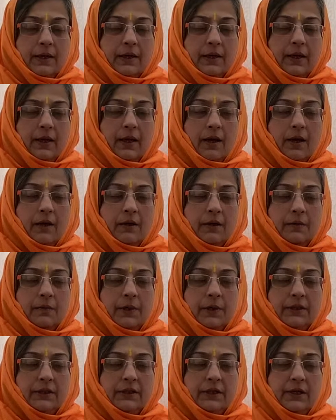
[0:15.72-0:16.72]
Jnana
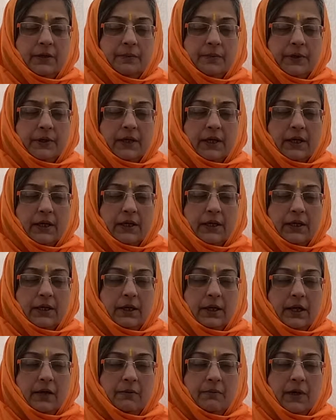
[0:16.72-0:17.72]
Bhakti
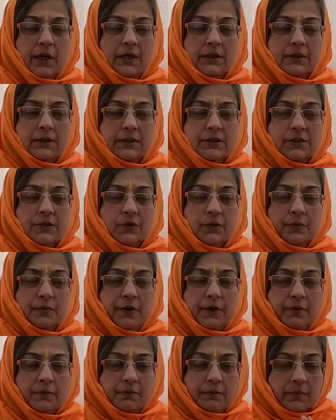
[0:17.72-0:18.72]
Pradayine,
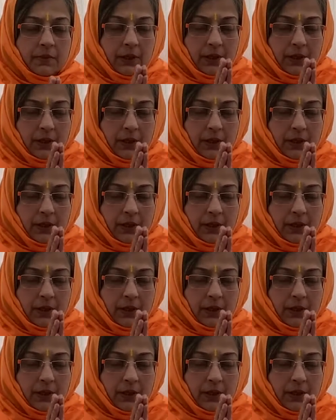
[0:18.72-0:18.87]
Matastubhyam,